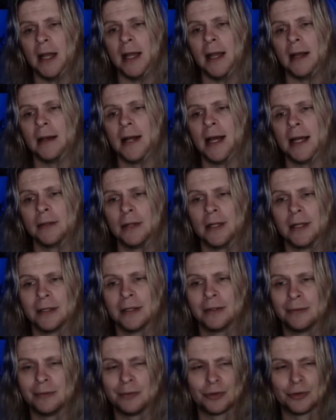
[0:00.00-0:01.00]
and
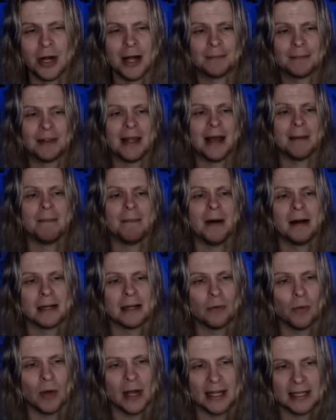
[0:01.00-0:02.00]
Nyla dropped that
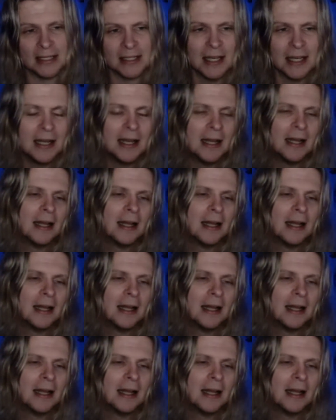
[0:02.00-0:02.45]
body weight